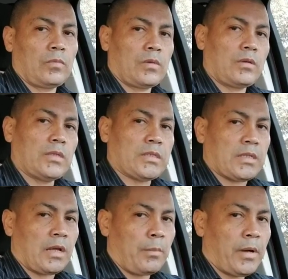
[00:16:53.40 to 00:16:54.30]

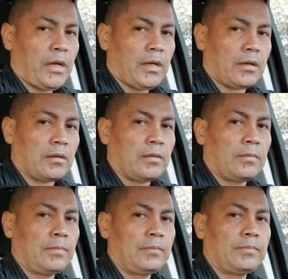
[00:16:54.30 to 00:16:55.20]
Santa Monica.
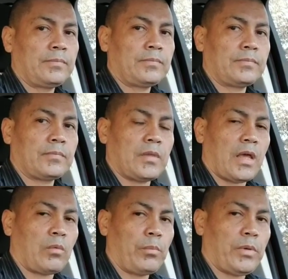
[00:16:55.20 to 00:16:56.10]
That
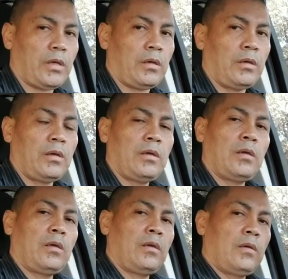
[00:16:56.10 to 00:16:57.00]
would be
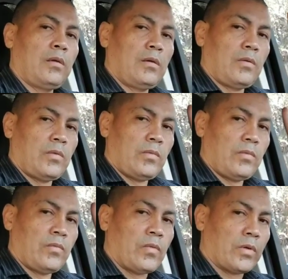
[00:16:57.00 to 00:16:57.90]

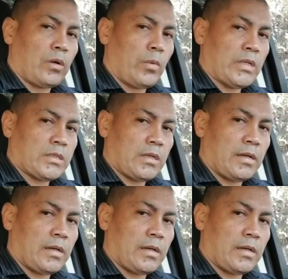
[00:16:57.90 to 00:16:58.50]
for the west side.